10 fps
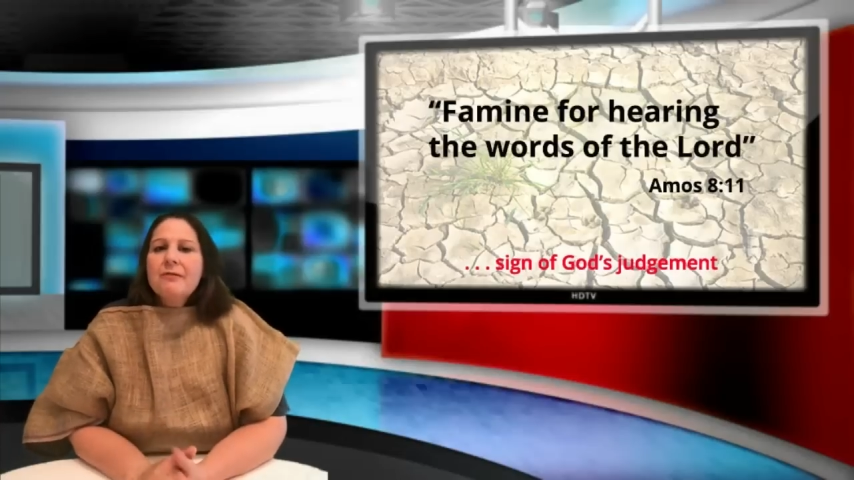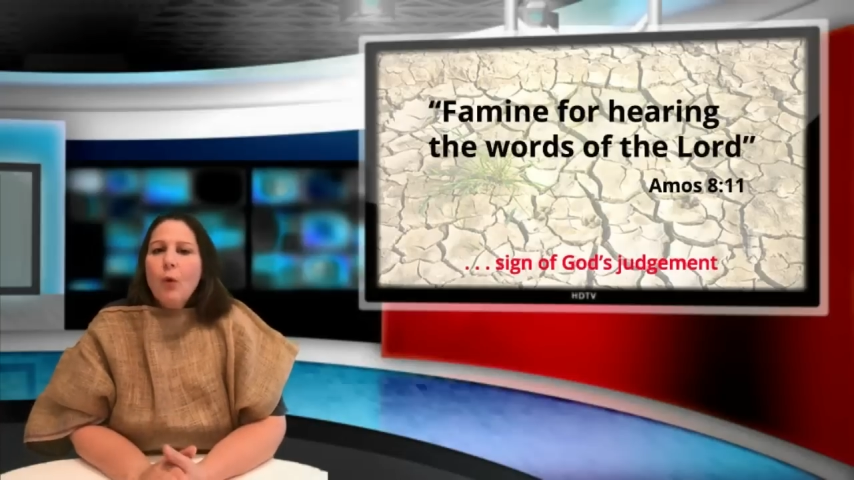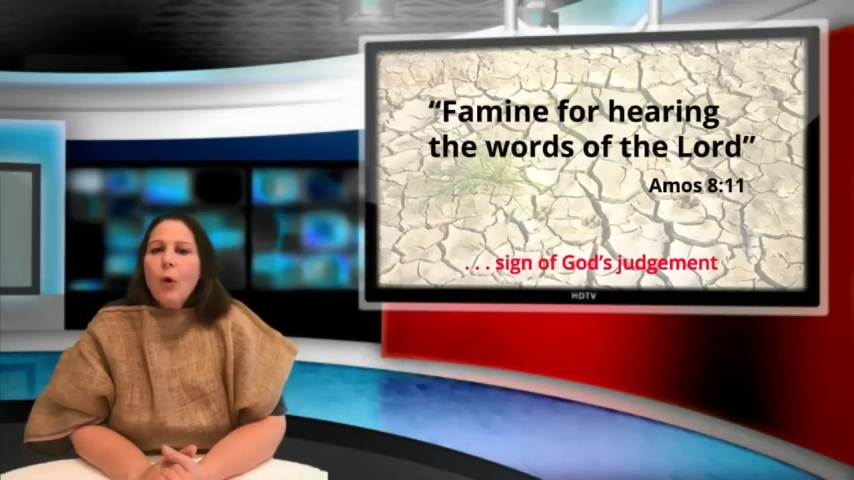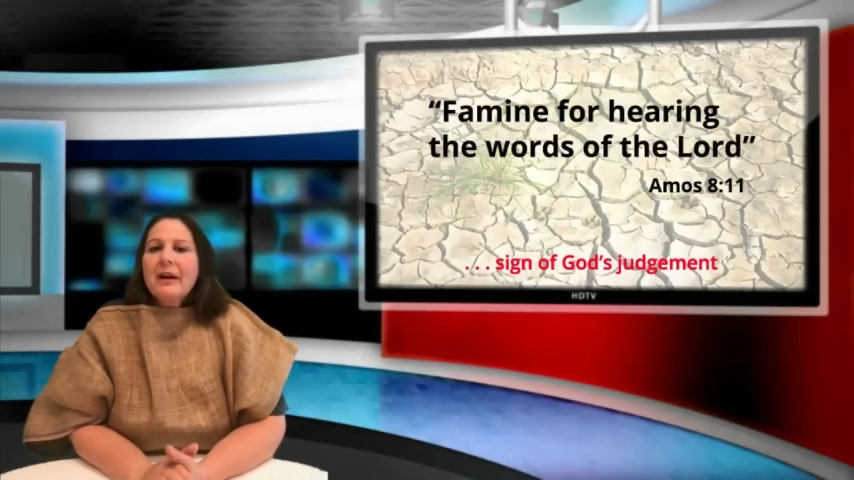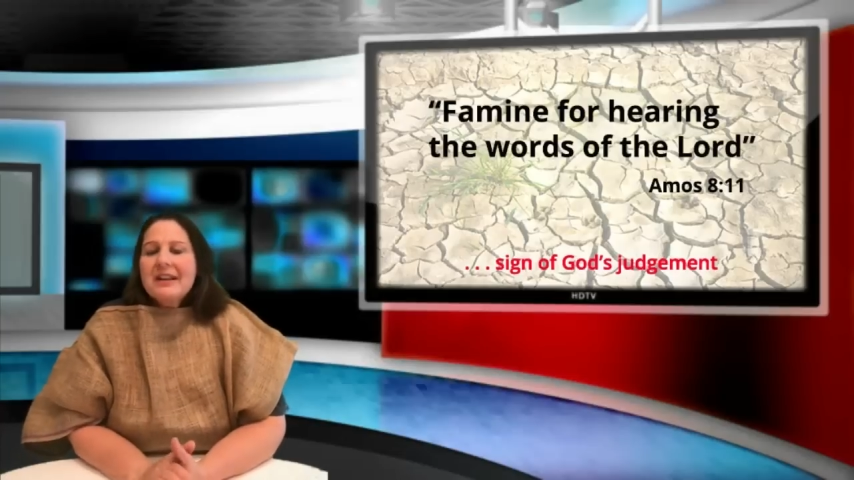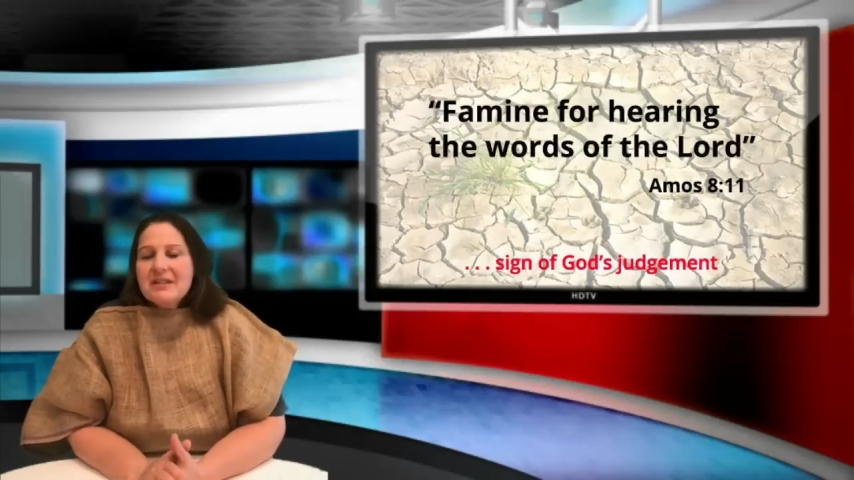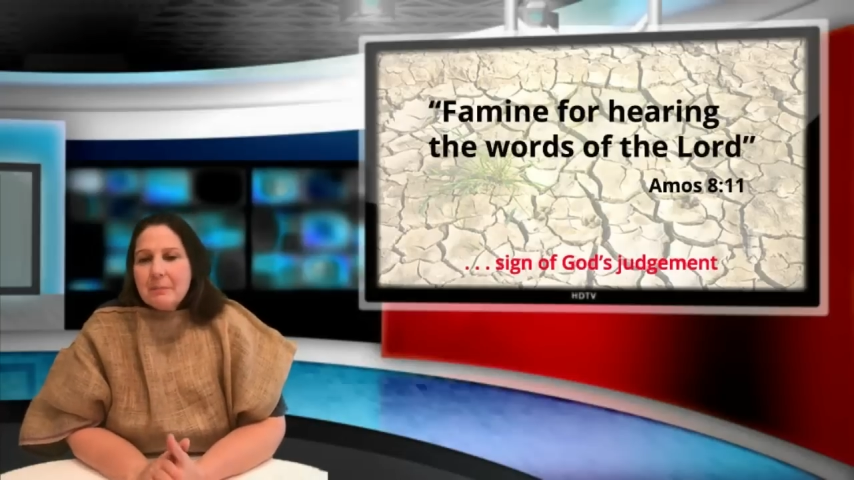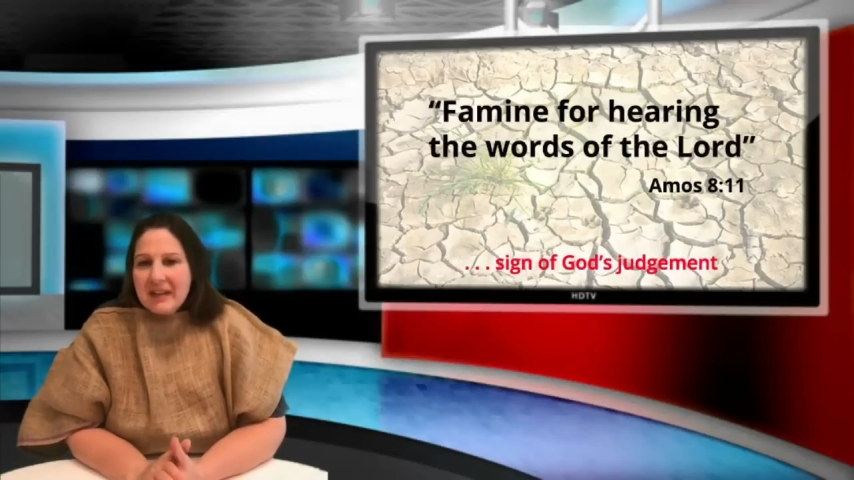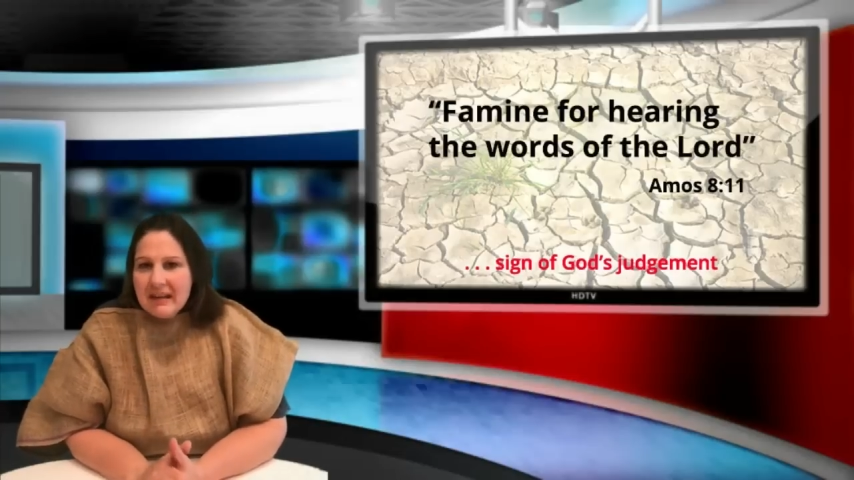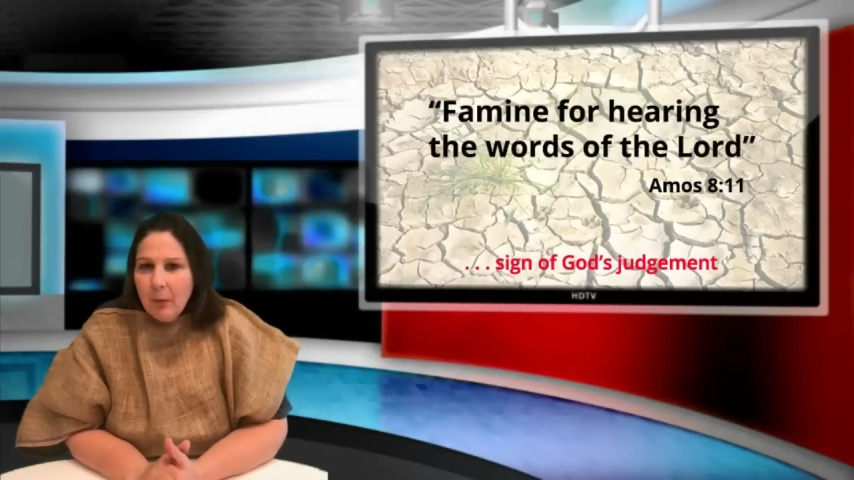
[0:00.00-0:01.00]
for his
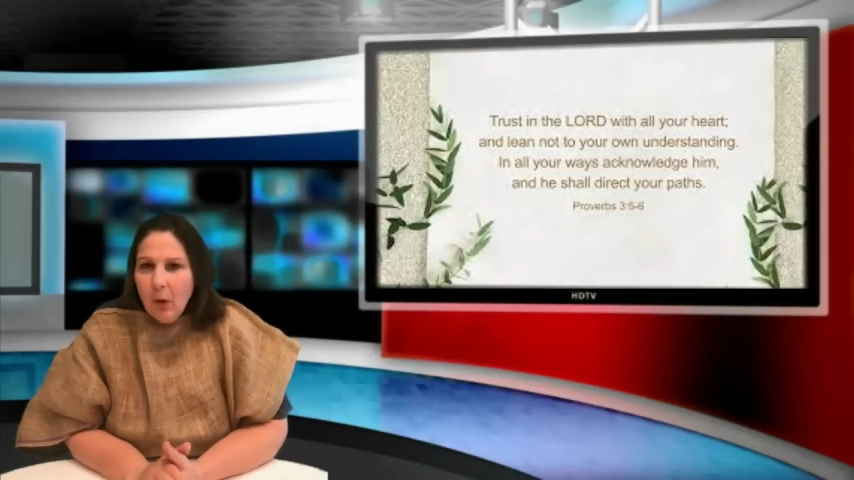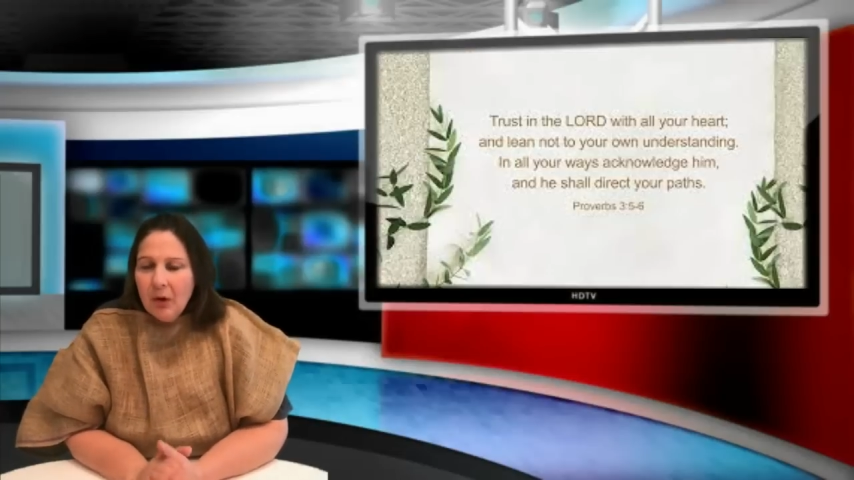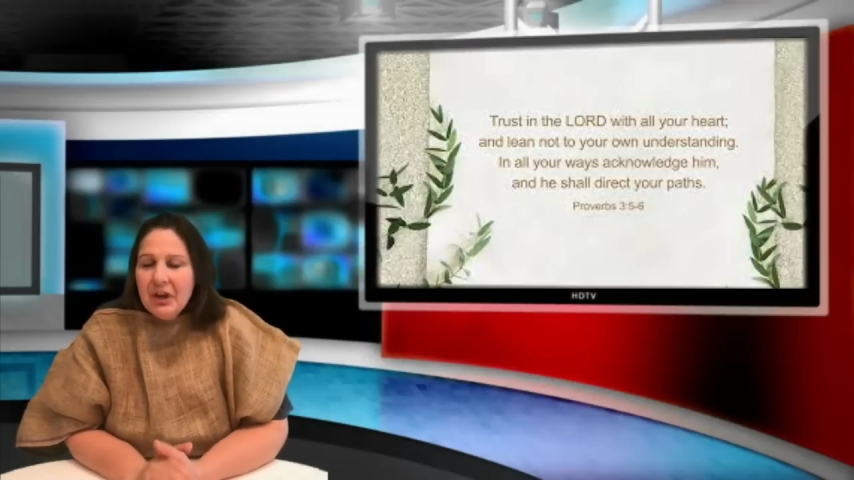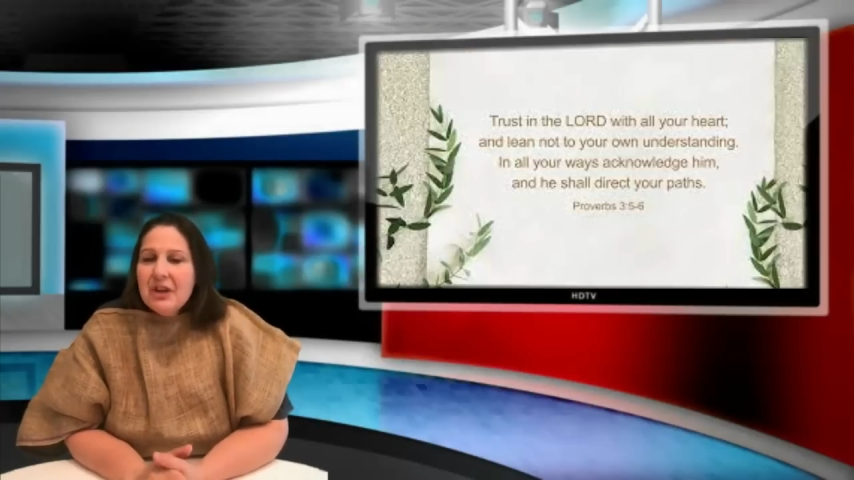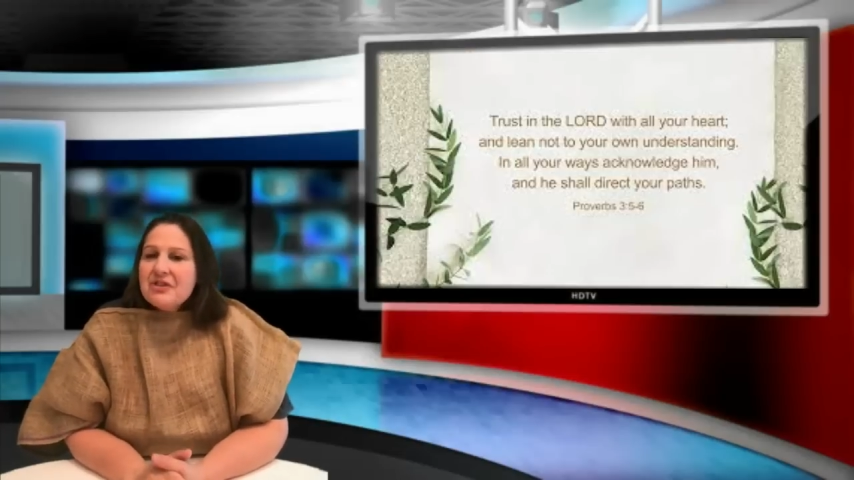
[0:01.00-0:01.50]
people.